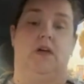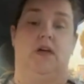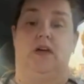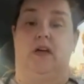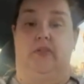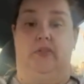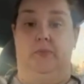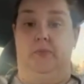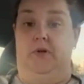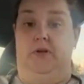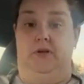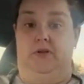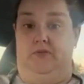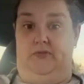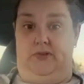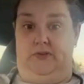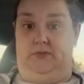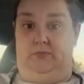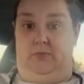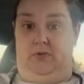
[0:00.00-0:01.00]
I ain't got the money to
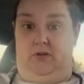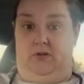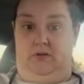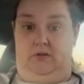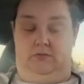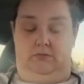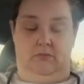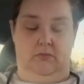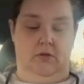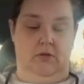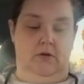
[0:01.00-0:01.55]
fix a plane